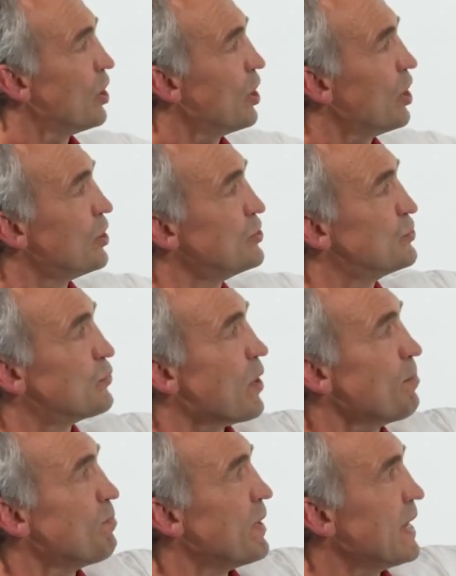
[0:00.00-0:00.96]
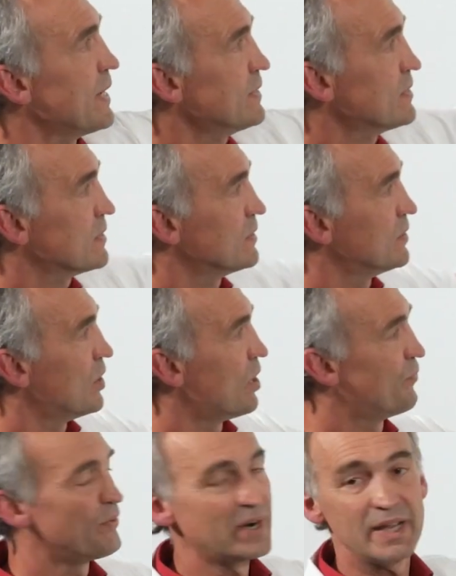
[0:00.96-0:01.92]
a droplet
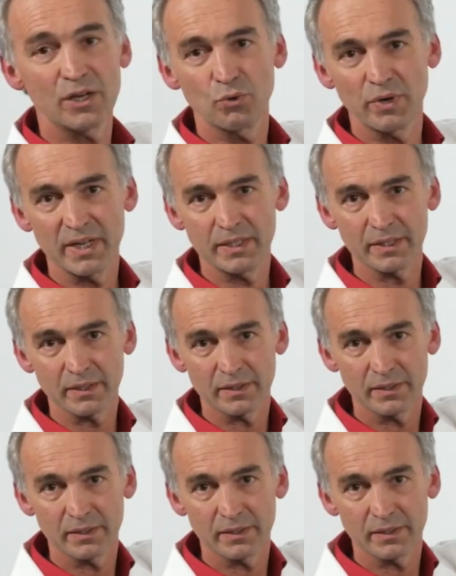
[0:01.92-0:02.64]
of a liquid